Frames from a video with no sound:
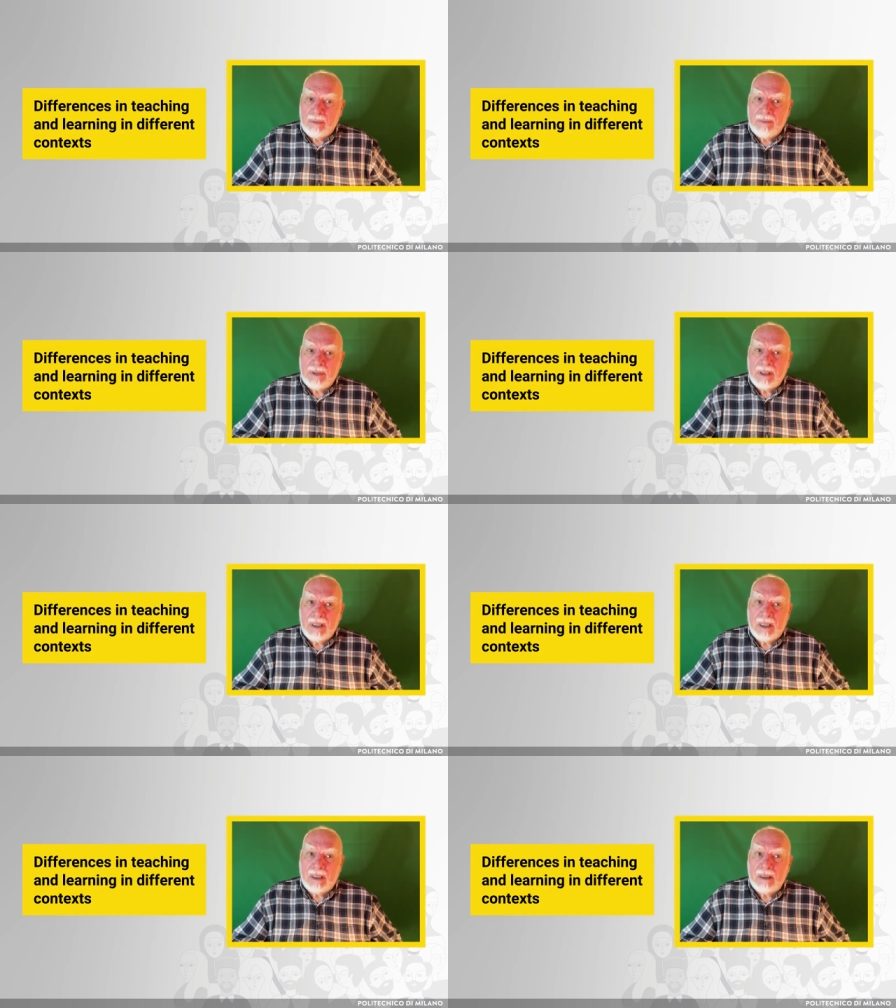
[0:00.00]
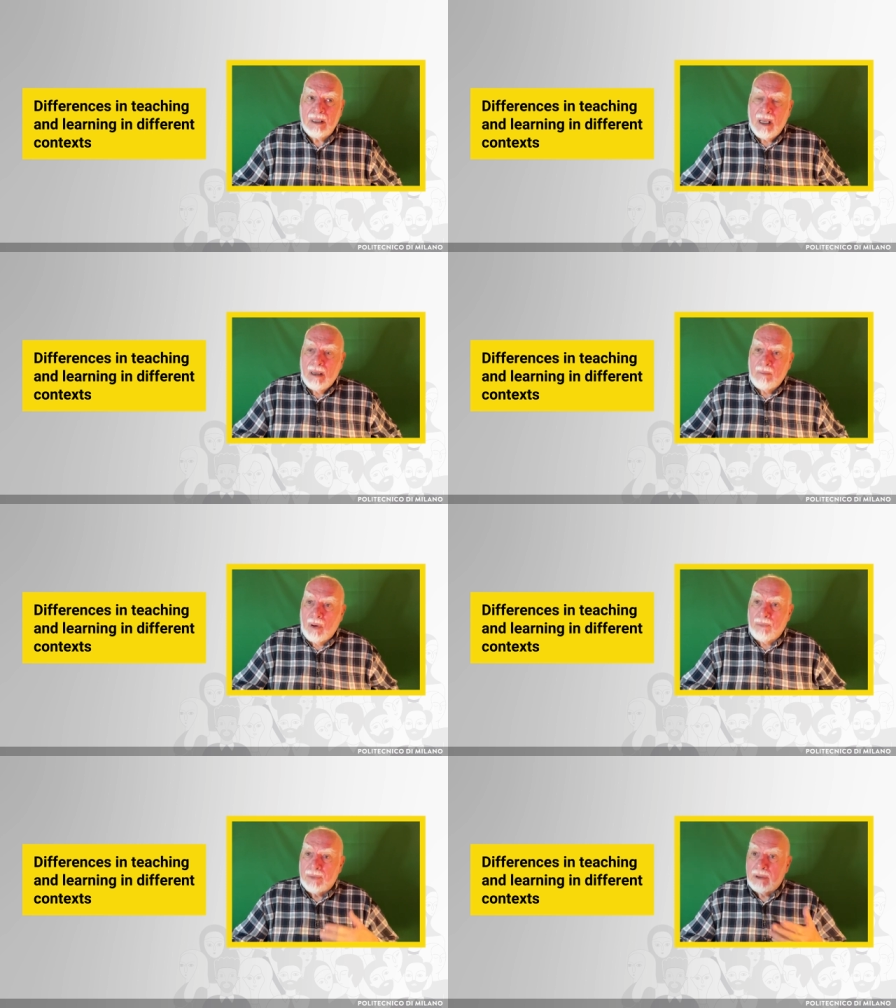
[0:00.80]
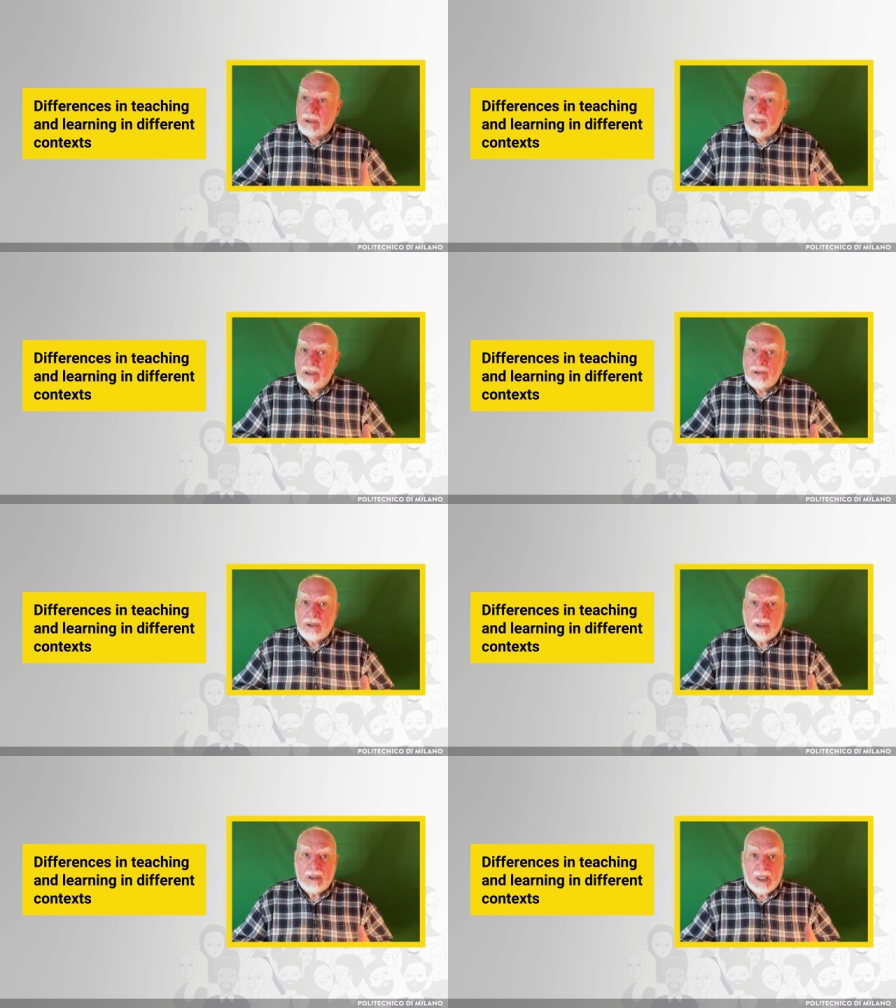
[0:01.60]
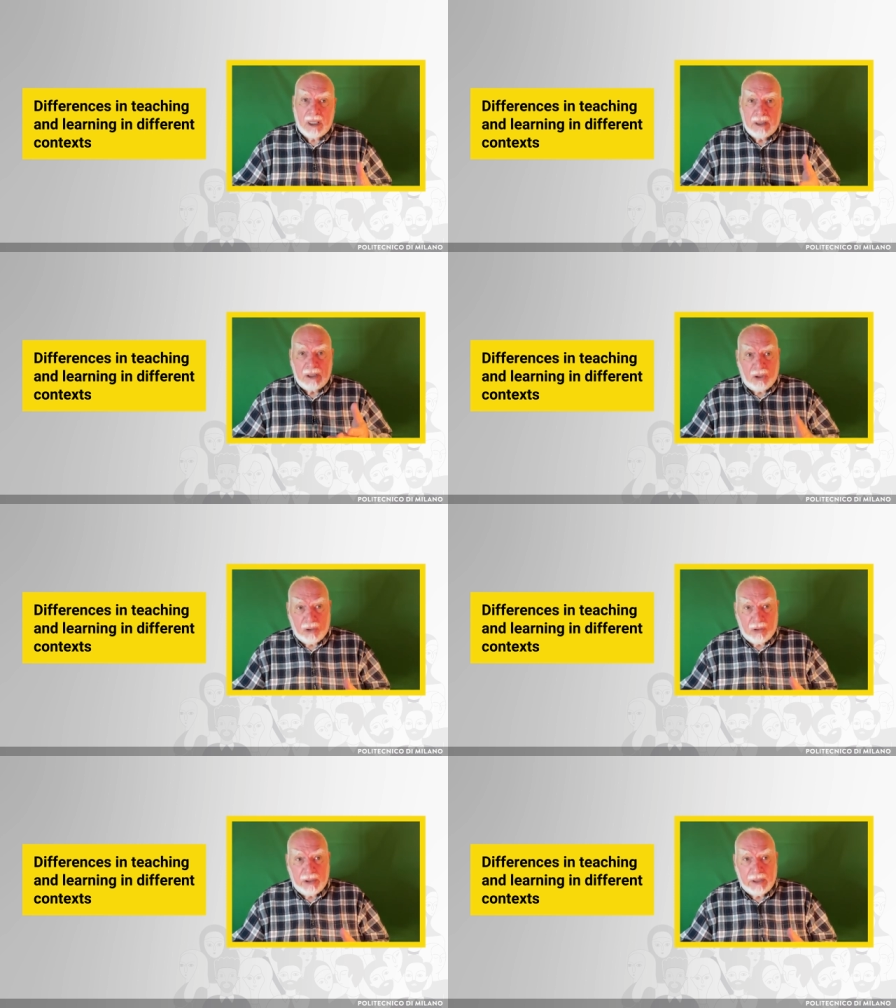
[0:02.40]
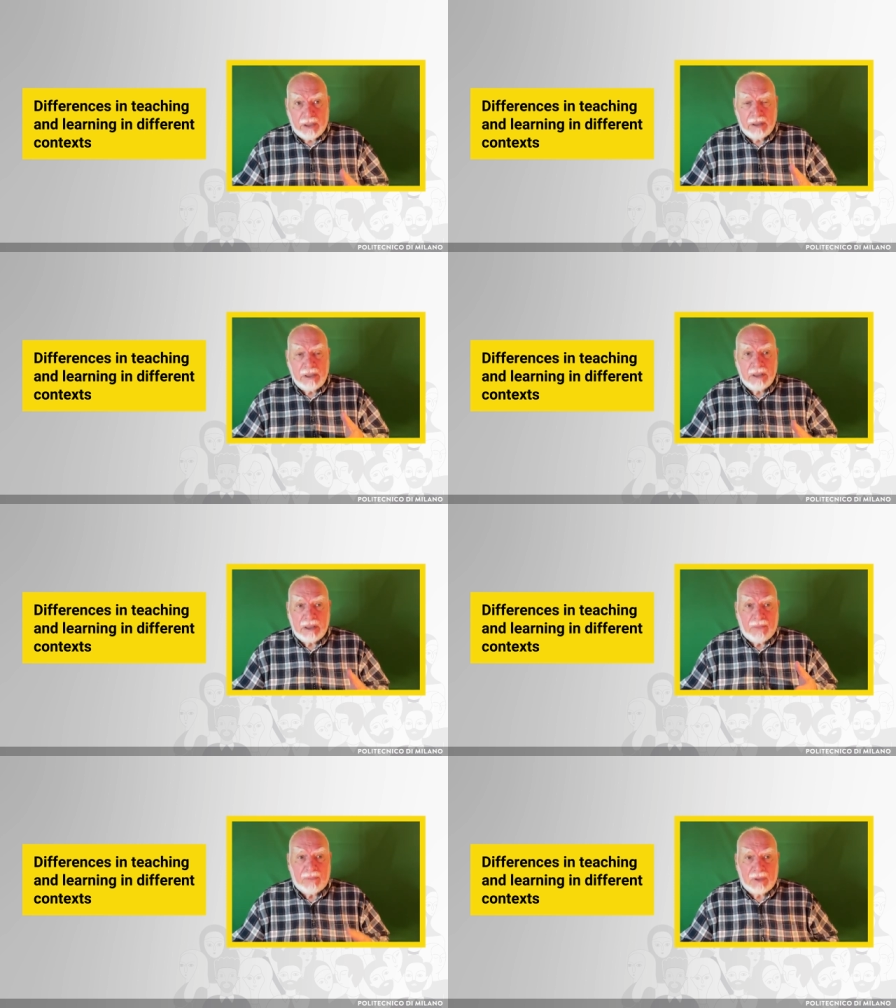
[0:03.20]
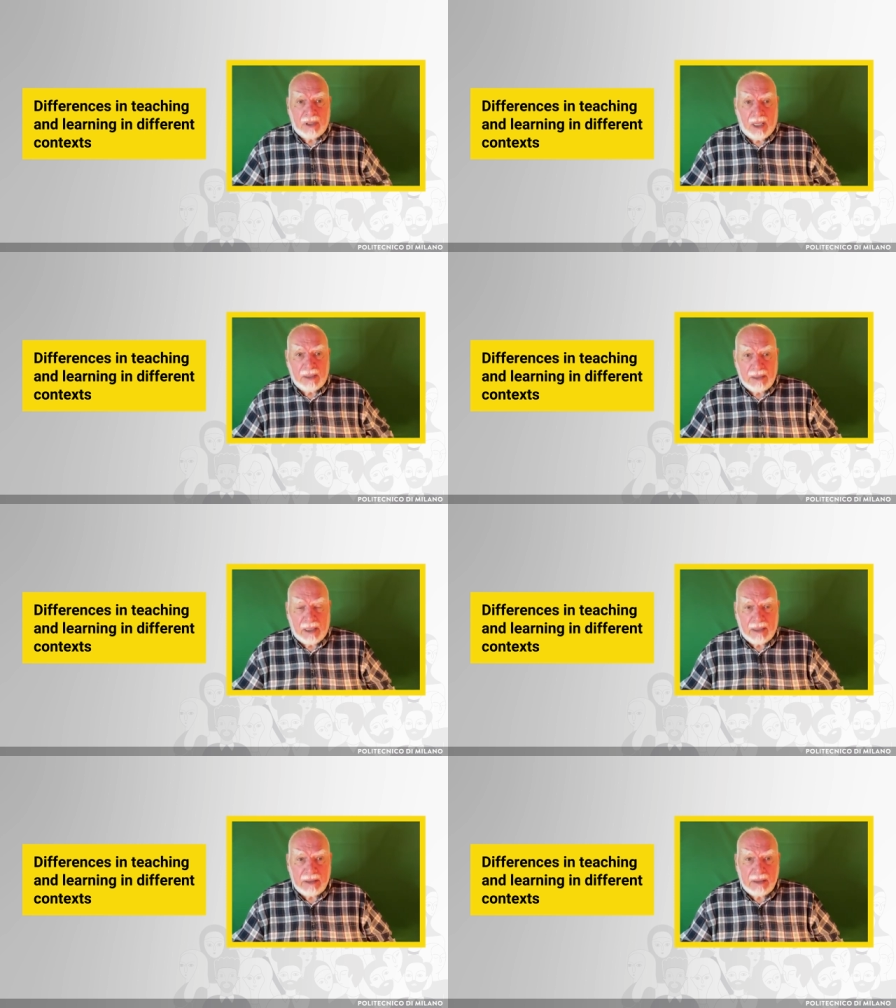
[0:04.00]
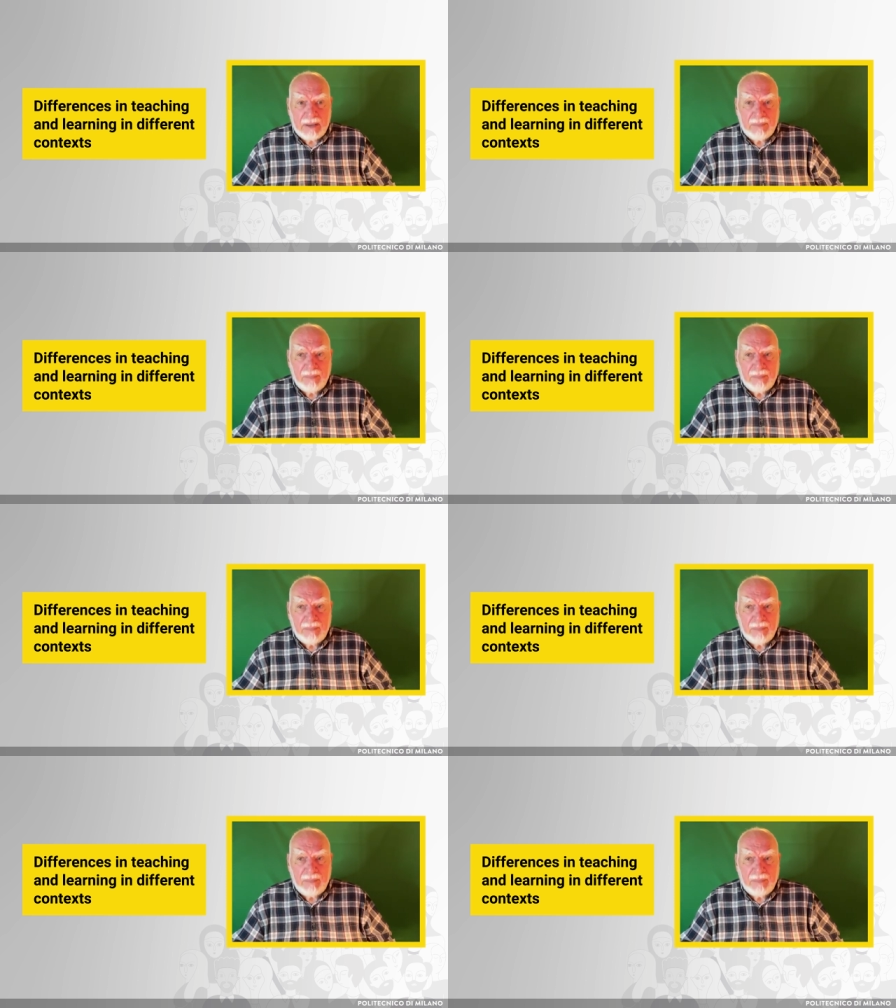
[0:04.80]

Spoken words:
we've seen both in teaching and in learning in these different contexts.